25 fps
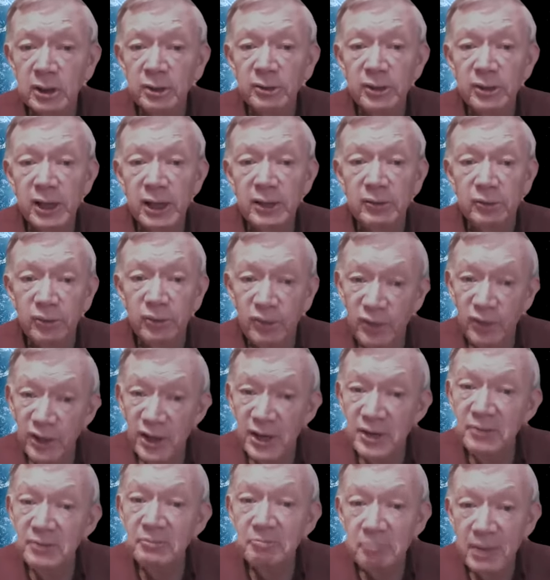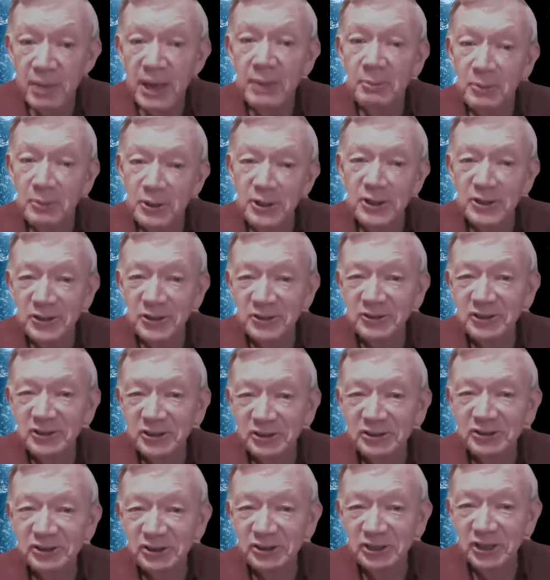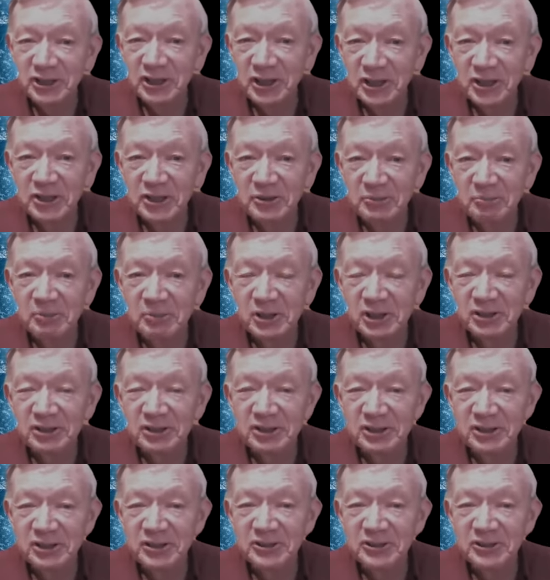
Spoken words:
that then maybe he'll concede. But